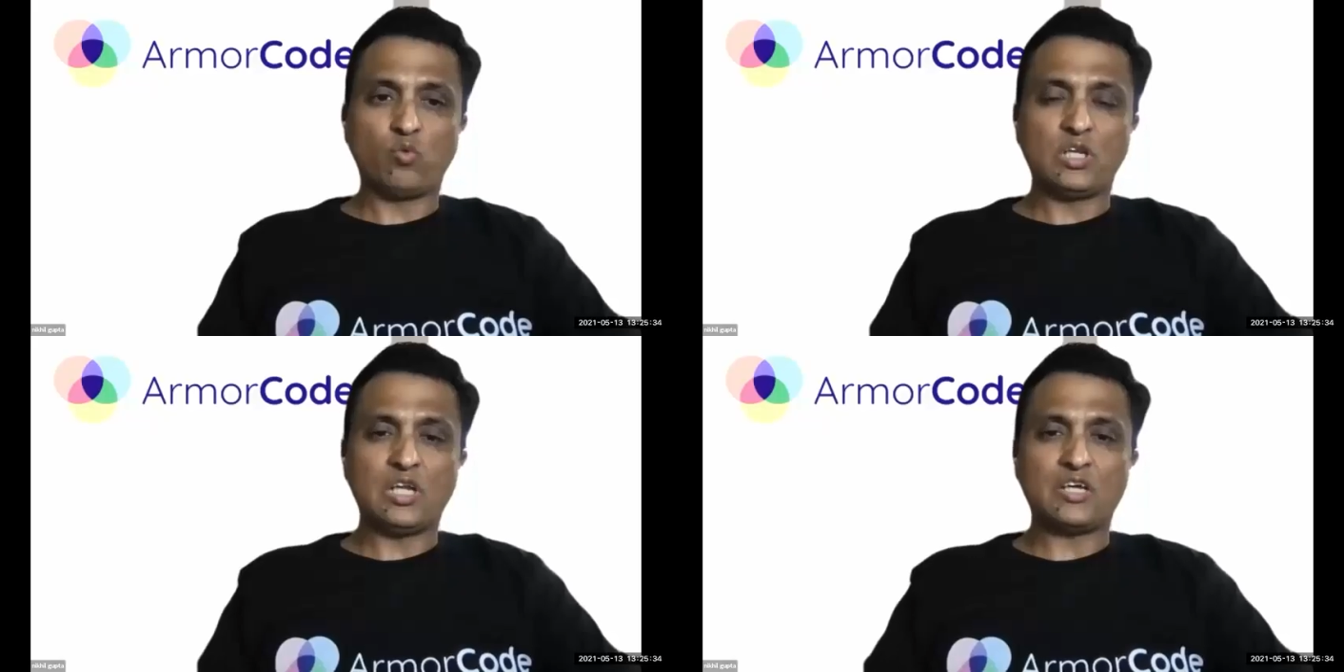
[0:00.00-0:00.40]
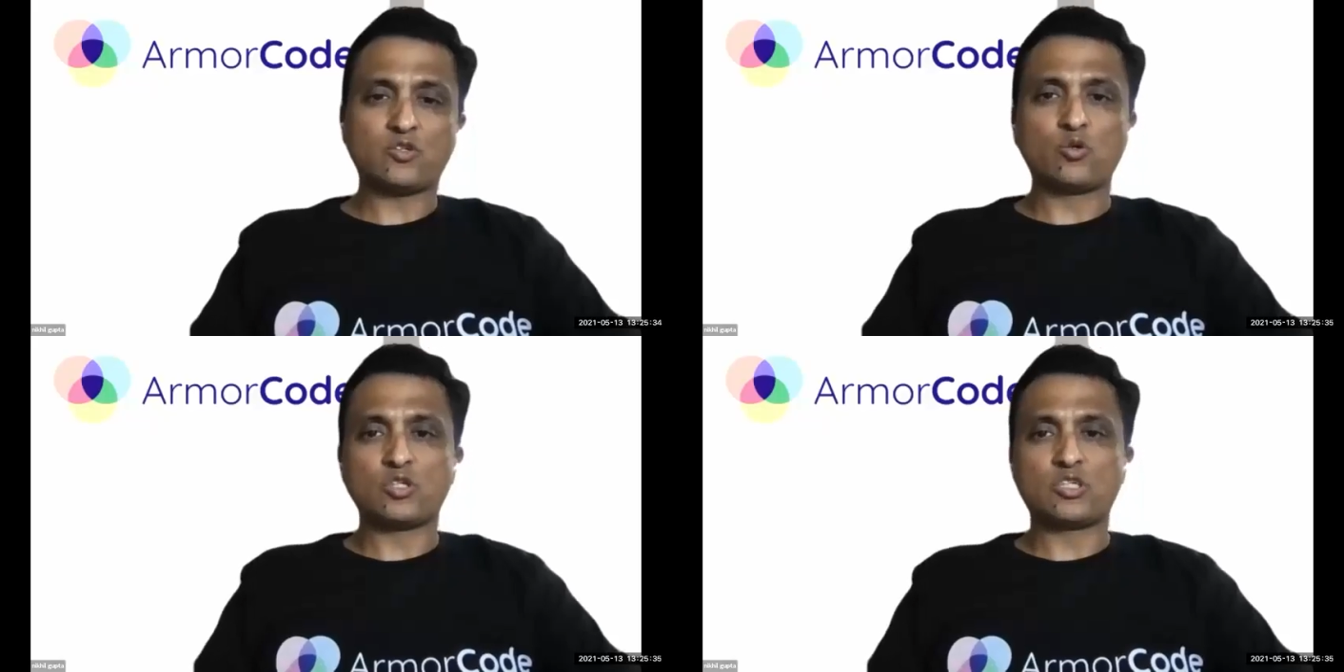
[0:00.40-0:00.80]
one
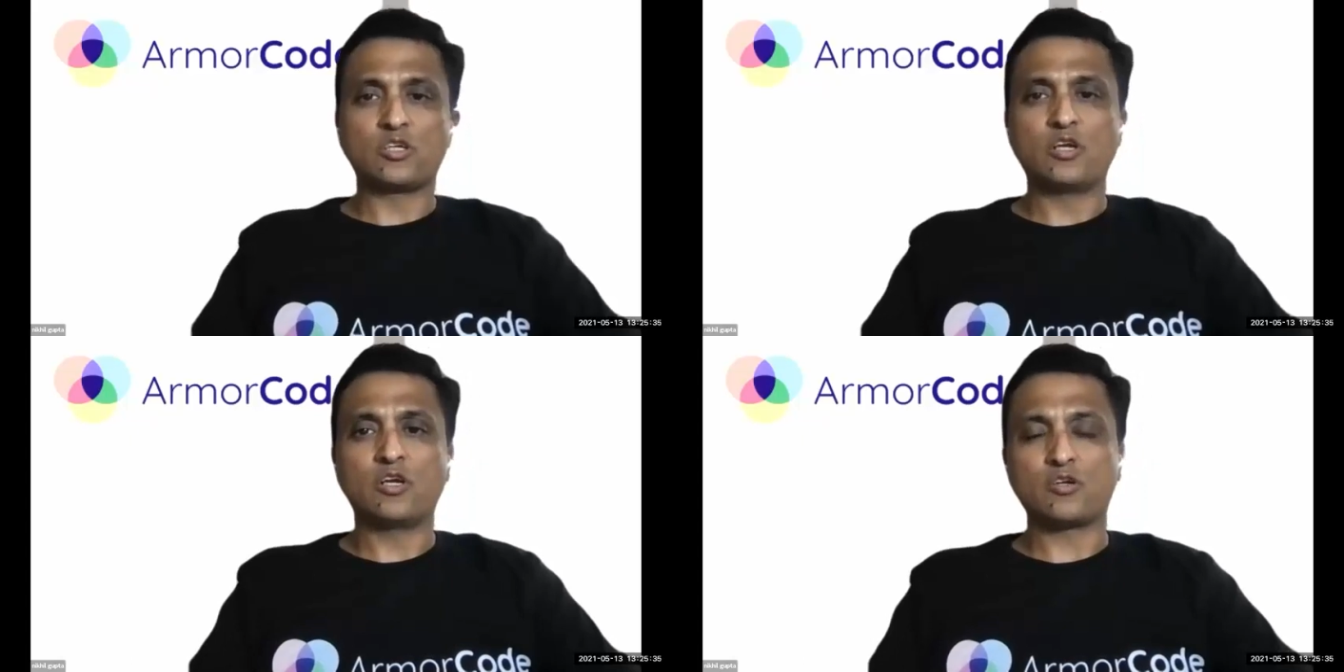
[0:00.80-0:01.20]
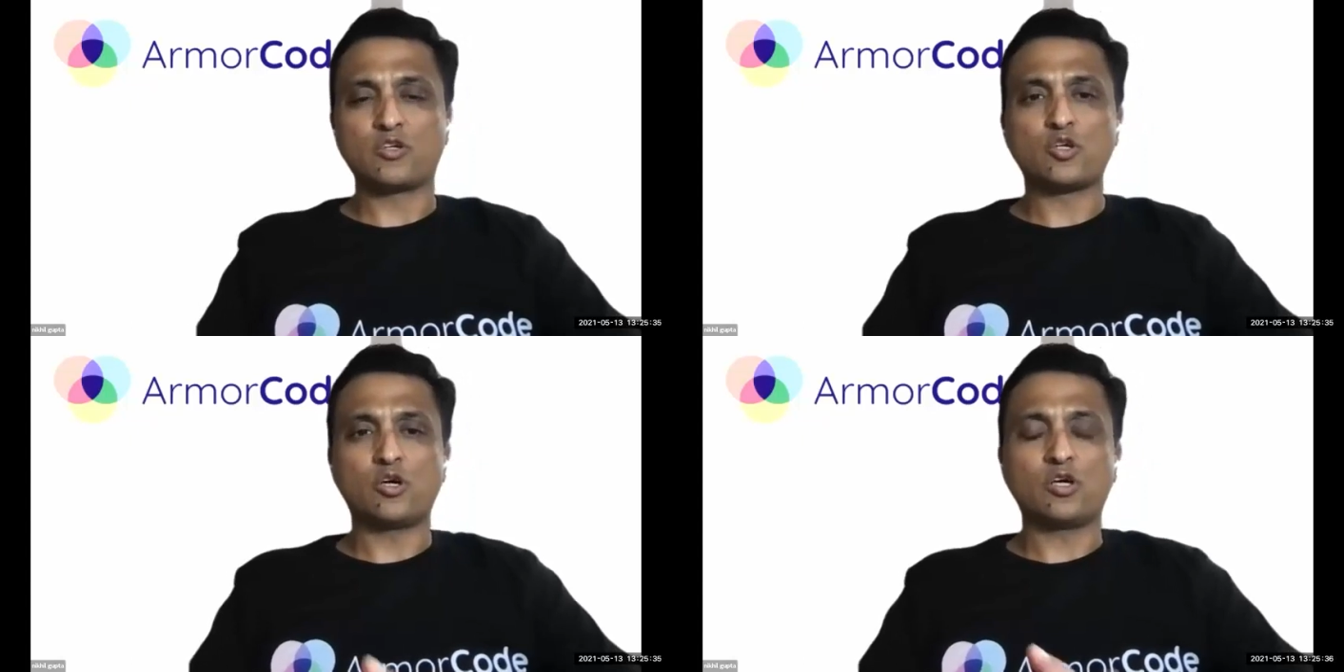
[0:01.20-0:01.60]
last question here,
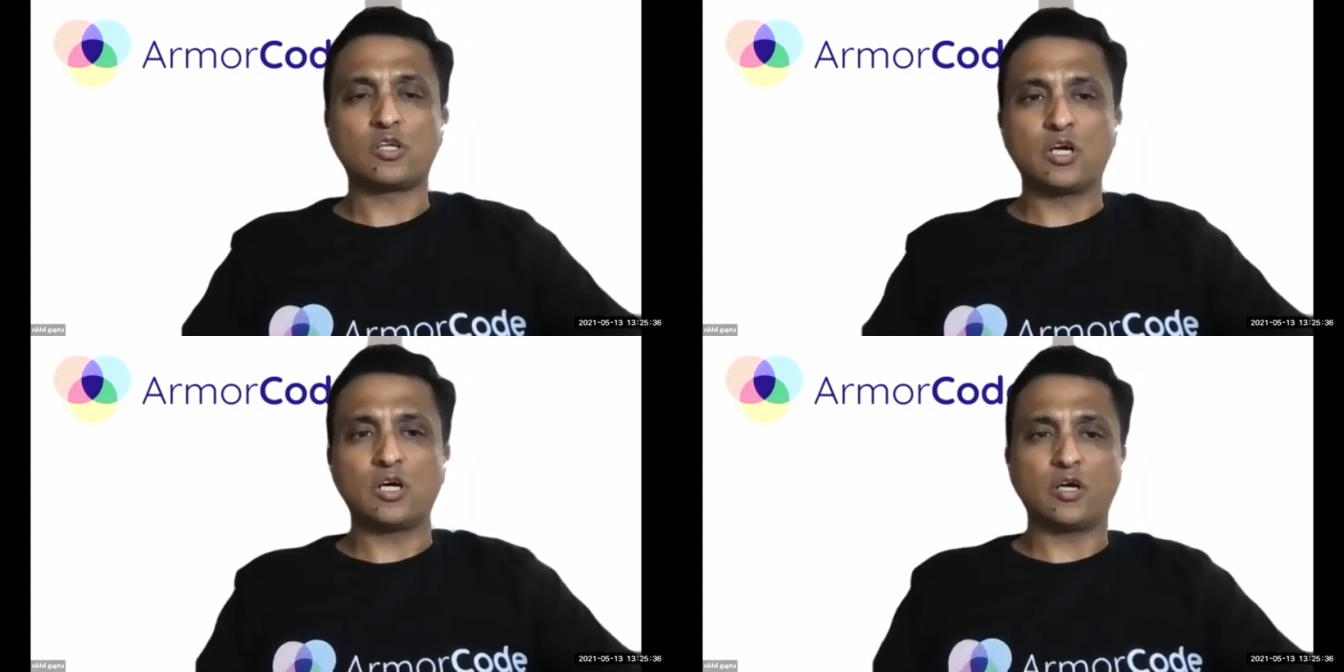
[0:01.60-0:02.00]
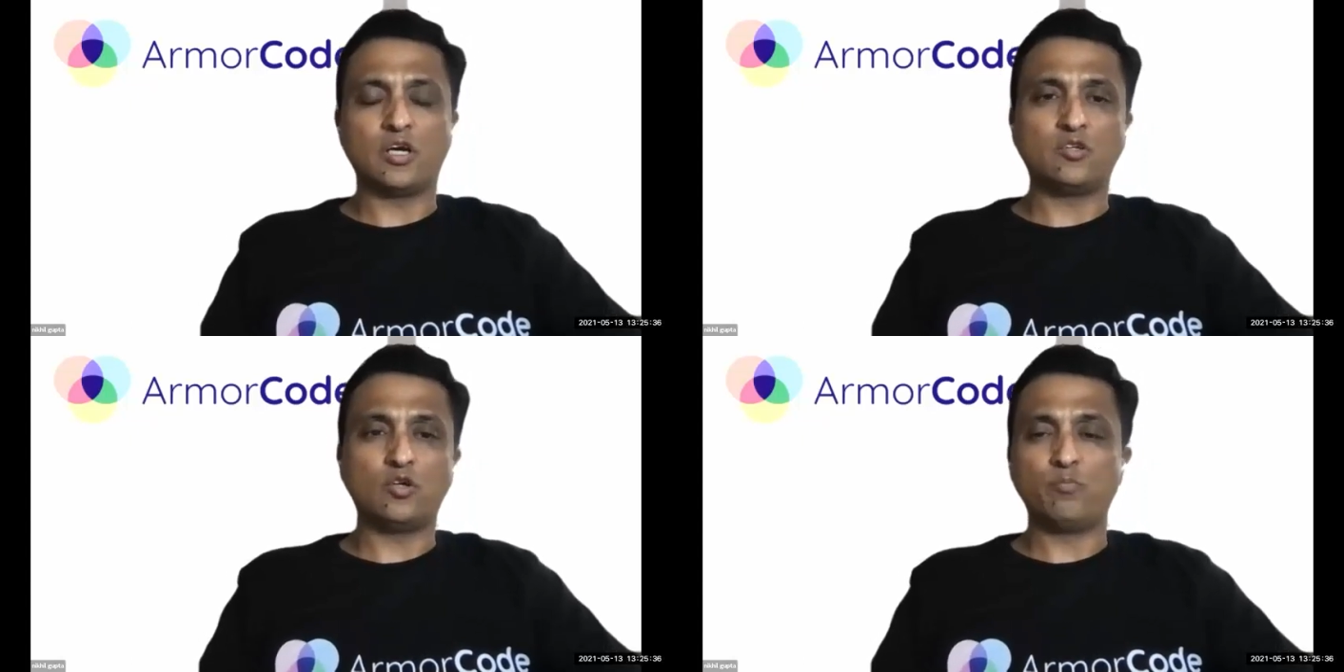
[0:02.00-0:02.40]
Sean,
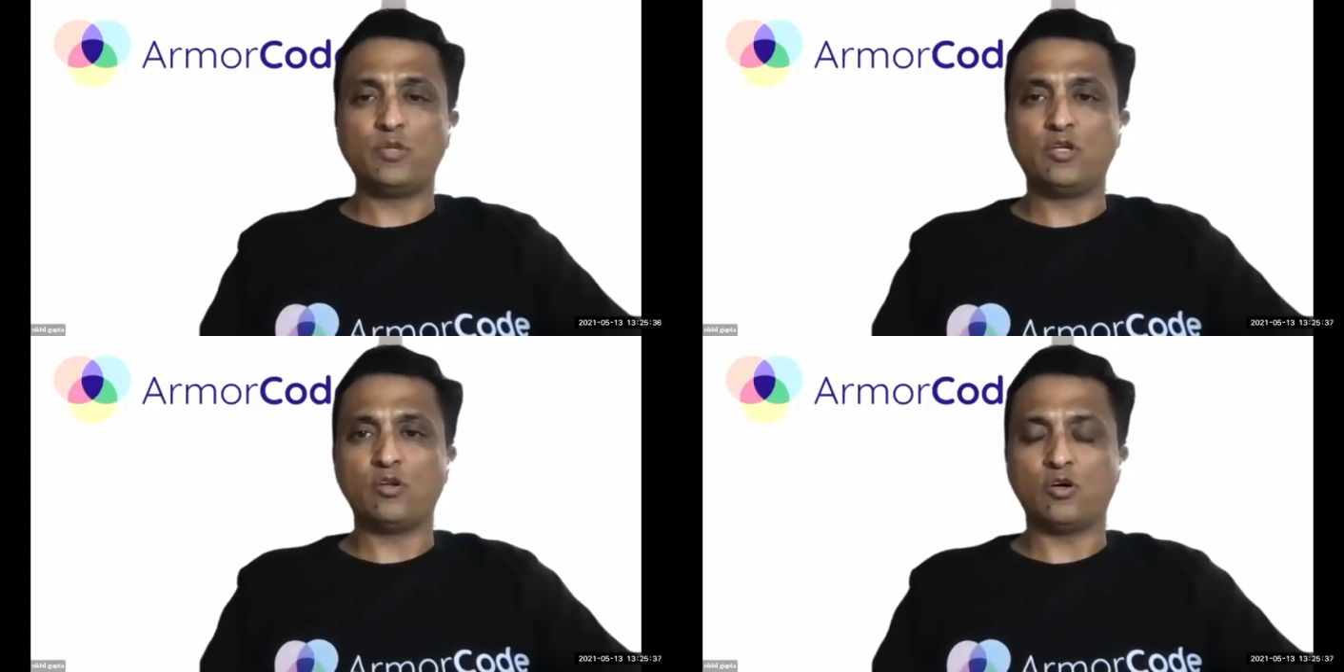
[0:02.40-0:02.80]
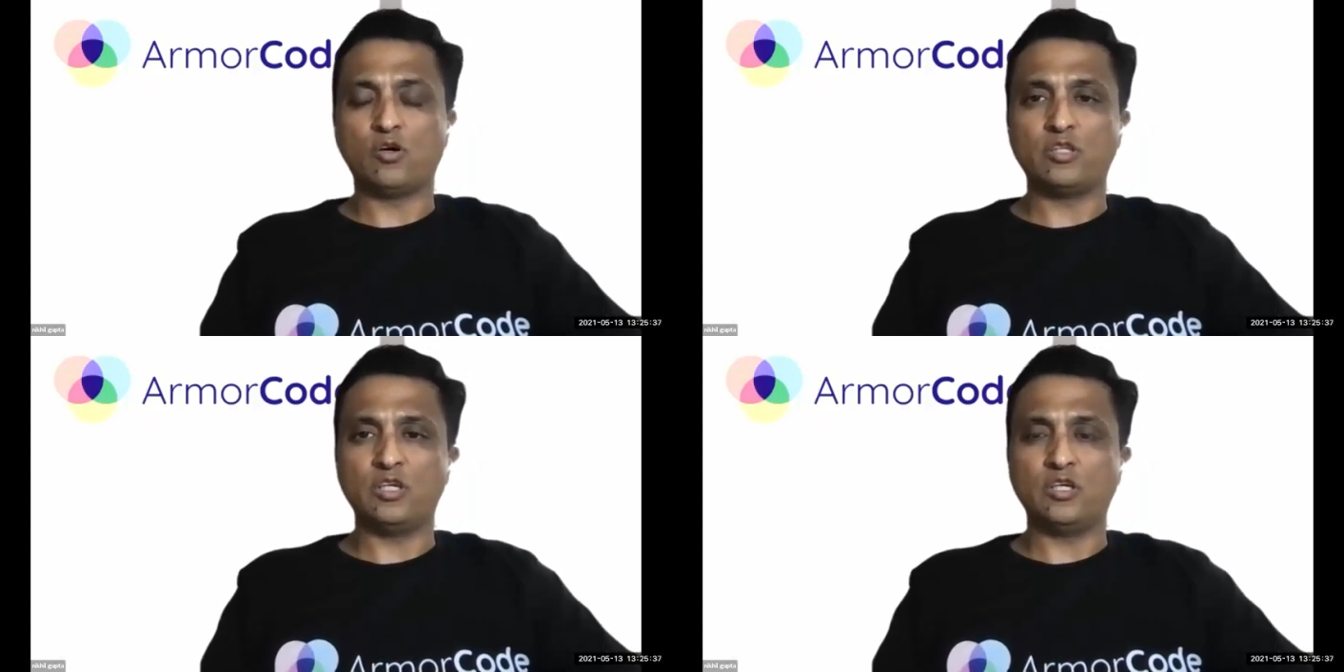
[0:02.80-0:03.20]
and you have been
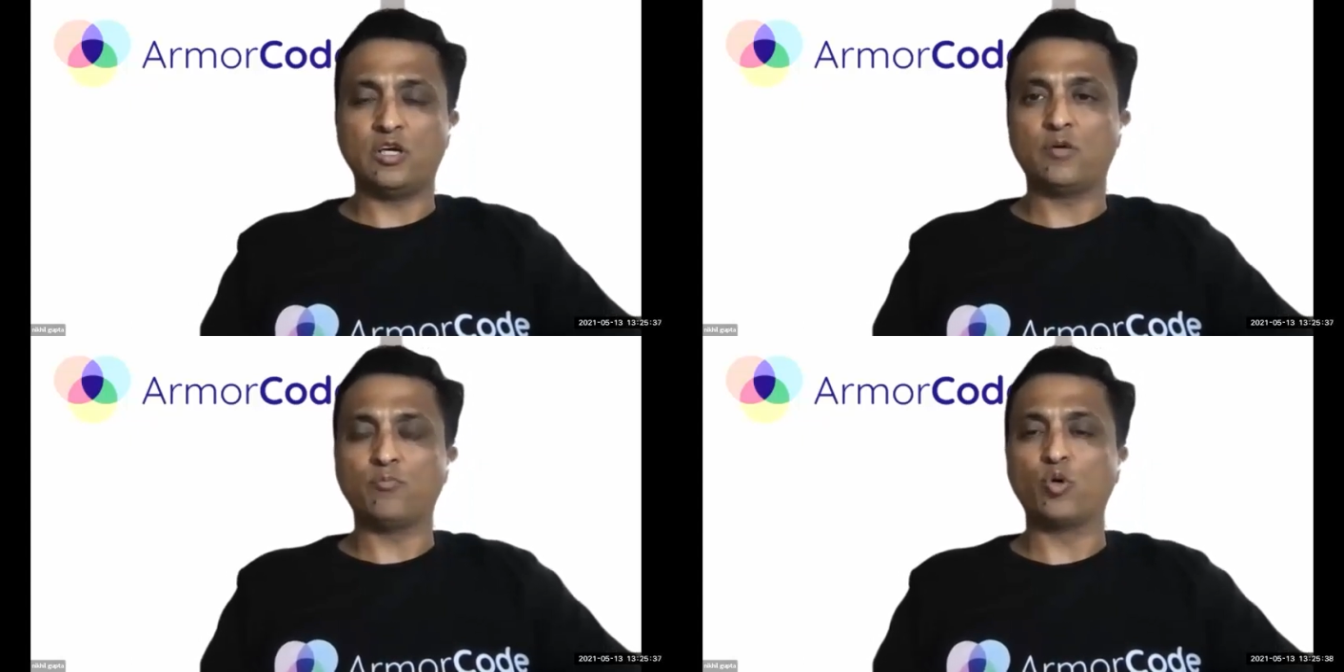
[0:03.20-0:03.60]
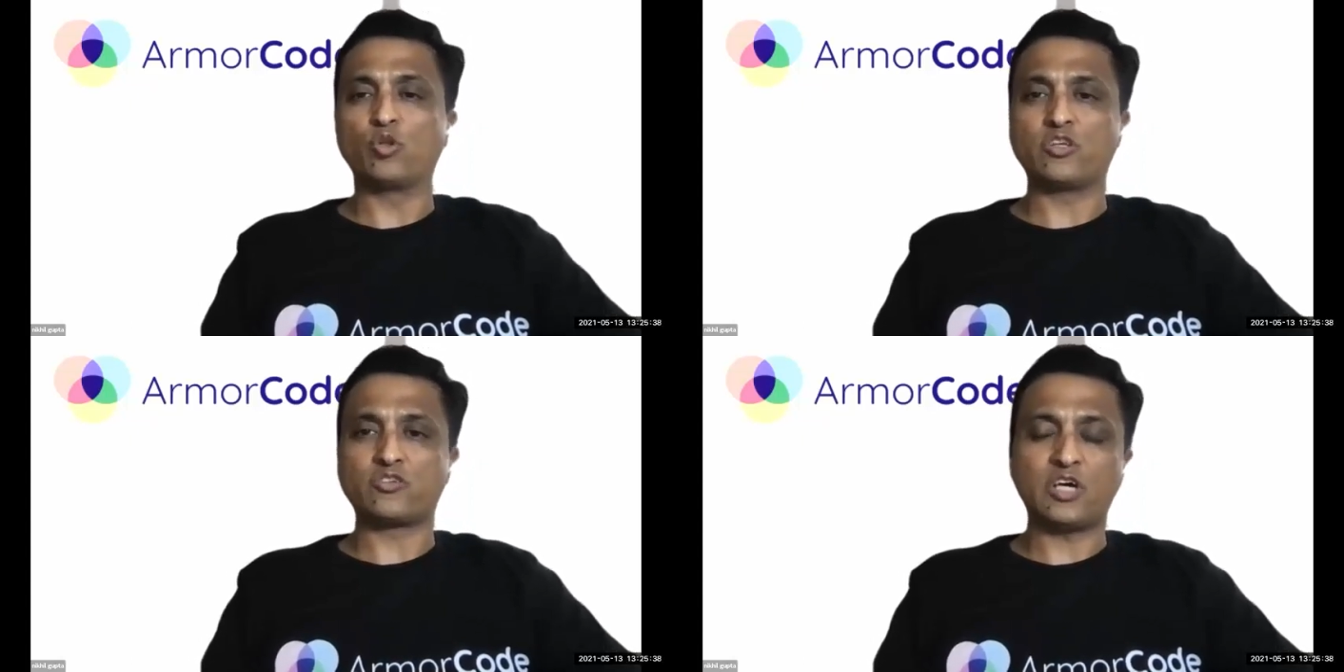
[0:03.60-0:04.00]
on
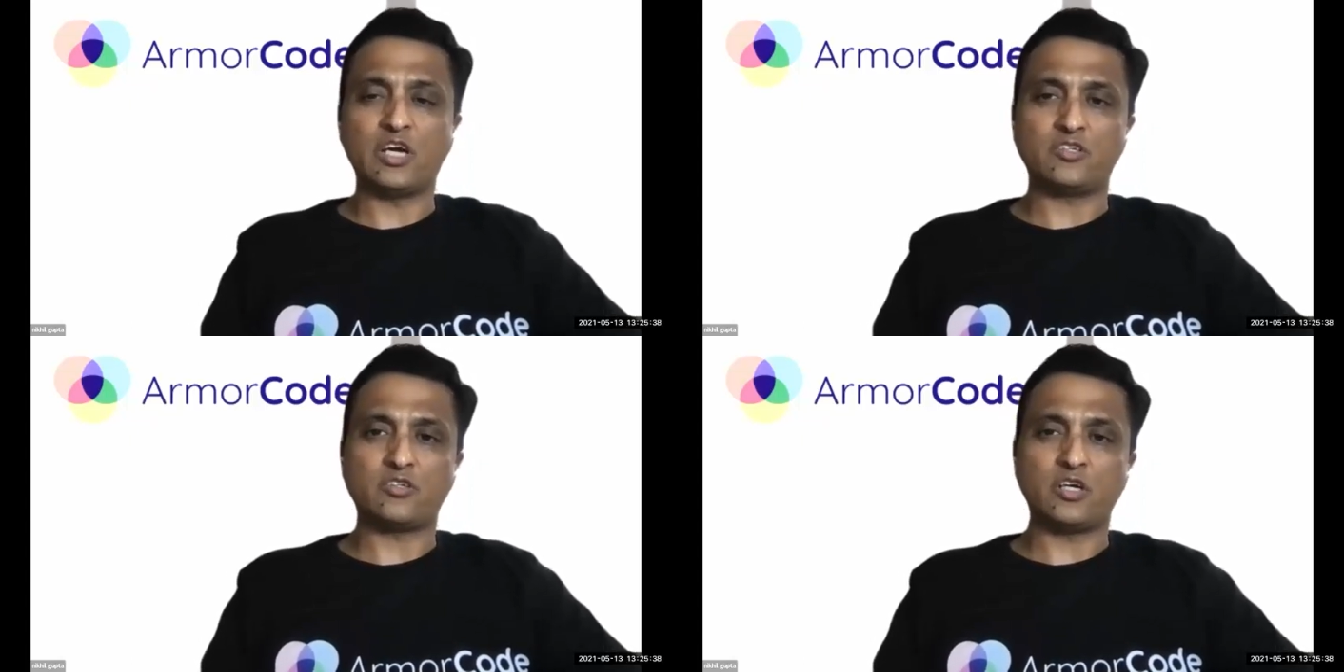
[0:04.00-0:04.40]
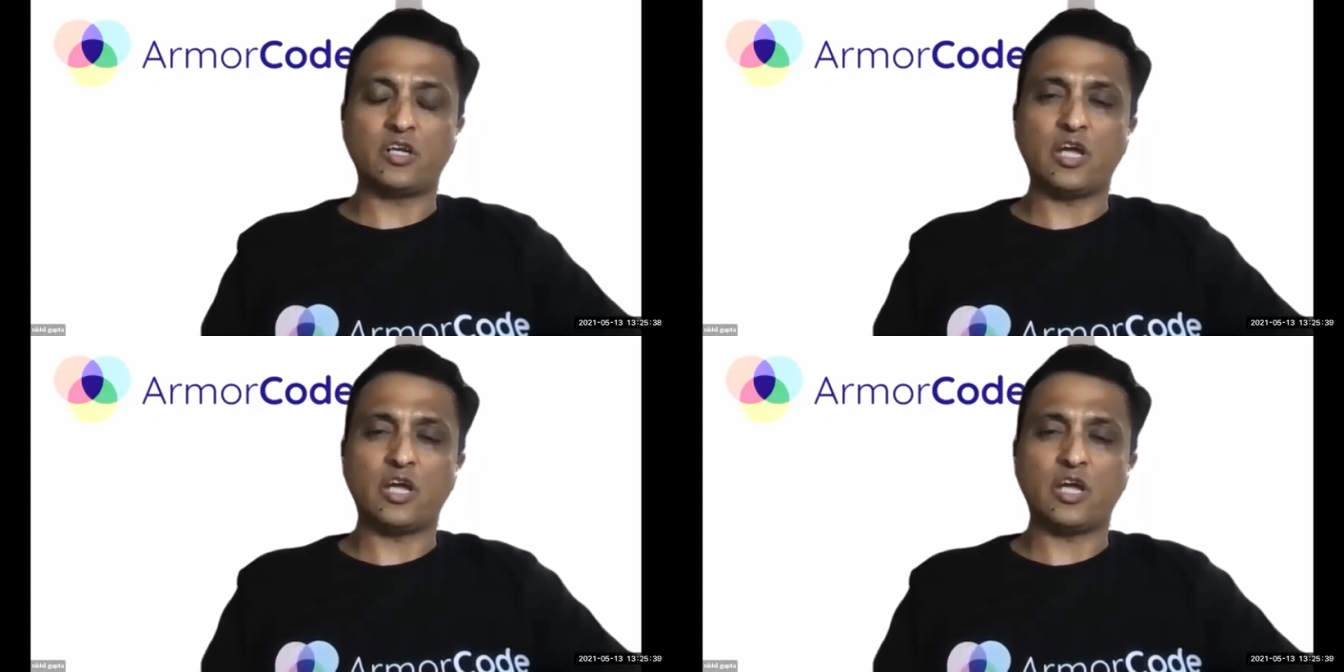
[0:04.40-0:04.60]
both the sides, right?